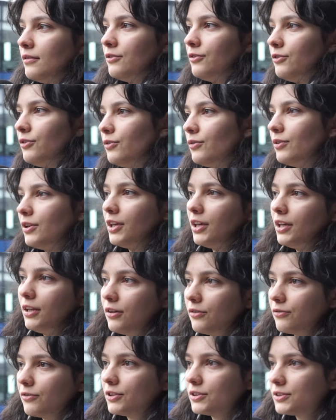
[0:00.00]
too keen
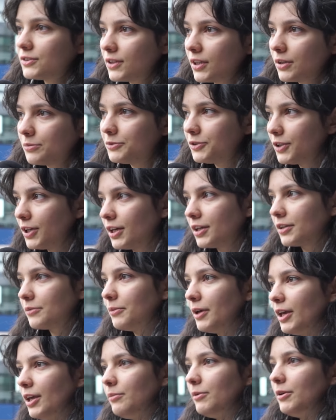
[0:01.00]
on the subject,
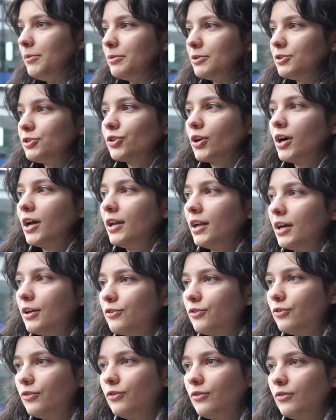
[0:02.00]
maybe, but try
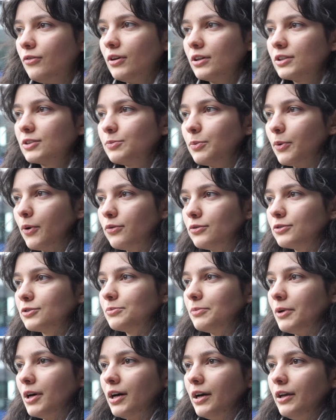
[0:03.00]
not to expose
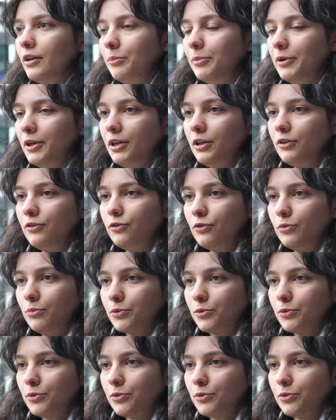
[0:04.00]
my opinion too